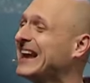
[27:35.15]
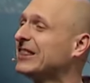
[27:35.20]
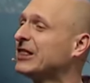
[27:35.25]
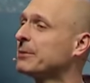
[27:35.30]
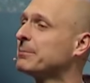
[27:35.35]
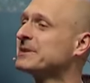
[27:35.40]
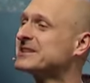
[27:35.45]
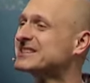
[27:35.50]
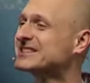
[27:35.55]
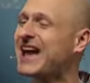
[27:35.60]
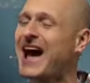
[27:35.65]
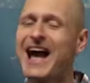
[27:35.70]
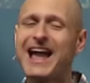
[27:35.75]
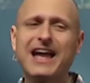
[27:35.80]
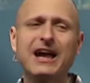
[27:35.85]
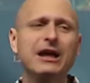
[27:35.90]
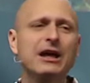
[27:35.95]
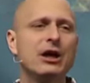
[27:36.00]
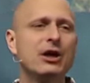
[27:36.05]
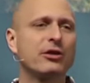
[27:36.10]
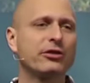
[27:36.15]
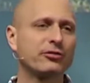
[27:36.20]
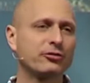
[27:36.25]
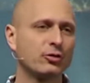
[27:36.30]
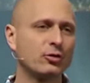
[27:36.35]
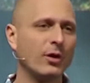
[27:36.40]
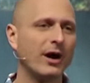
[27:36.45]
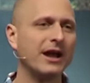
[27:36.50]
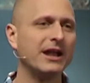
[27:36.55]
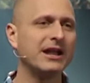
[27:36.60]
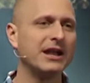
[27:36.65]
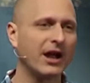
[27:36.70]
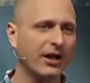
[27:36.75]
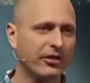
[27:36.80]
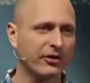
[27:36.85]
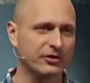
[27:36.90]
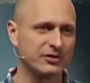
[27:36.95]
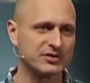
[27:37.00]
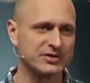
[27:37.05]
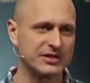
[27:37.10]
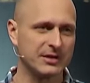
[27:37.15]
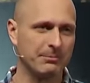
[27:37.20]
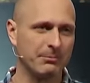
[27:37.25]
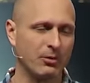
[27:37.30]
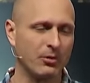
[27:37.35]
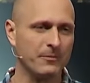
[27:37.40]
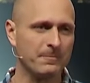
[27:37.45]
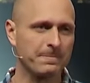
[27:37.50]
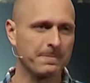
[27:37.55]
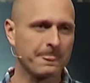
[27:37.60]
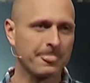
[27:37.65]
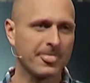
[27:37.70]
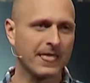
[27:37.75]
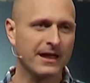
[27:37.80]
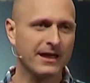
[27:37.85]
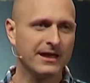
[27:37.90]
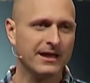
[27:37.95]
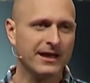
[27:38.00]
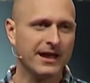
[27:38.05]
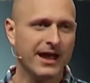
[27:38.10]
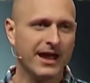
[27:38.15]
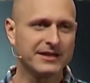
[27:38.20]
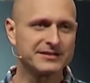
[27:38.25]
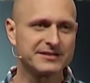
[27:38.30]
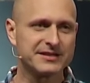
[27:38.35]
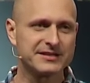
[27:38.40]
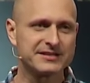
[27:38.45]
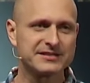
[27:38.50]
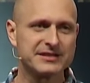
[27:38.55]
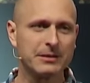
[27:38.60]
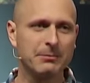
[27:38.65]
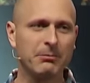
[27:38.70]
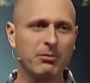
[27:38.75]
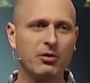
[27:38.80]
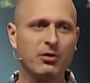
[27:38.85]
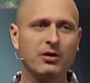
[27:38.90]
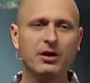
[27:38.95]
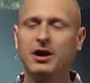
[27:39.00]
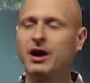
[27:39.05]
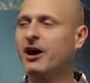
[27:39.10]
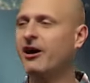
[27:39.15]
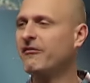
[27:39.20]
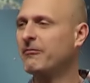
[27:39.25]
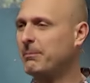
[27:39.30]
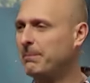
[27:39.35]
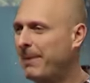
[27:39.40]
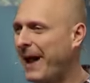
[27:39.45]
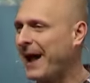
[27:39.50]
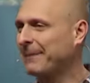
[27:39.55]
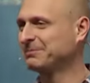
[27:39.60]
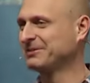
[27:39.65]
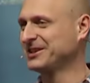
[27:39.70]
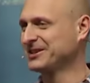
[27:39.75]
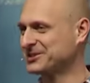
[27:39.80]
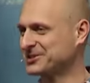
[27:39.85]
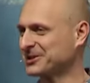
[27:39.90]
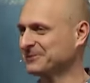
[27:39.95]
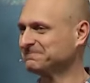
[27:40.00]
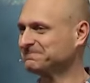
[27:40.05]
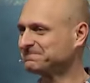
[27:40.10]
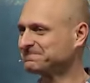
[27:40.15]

and the Messiah, through another symbol. It's the symbol of baptism.